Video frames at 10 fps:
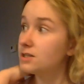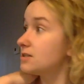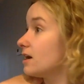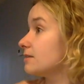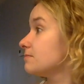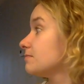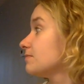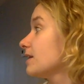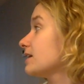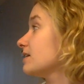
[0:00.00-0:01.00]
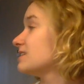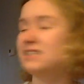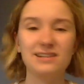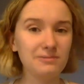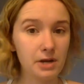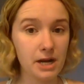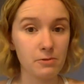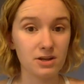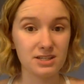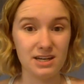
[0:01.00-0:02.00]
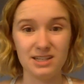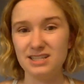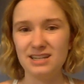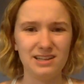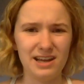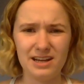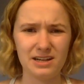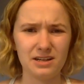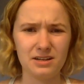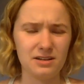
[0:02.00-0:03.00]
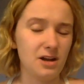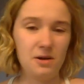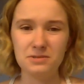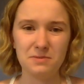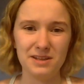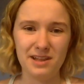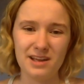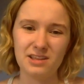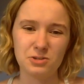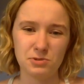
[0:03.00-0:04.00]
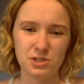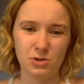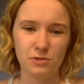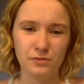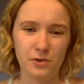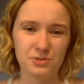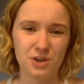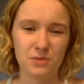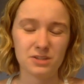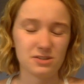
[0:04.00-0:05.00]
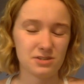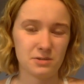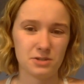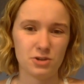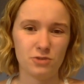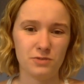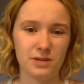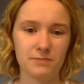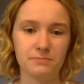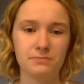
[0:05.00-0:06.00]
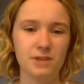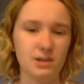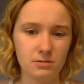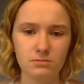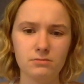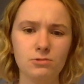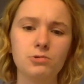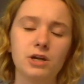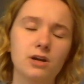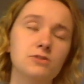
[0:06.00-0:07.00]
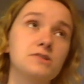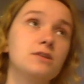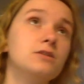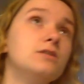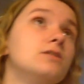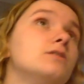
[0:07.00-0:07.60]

It's not like it did when I walked in. It didn't like come to me like this was an old folks home until someone told me. Like who cares?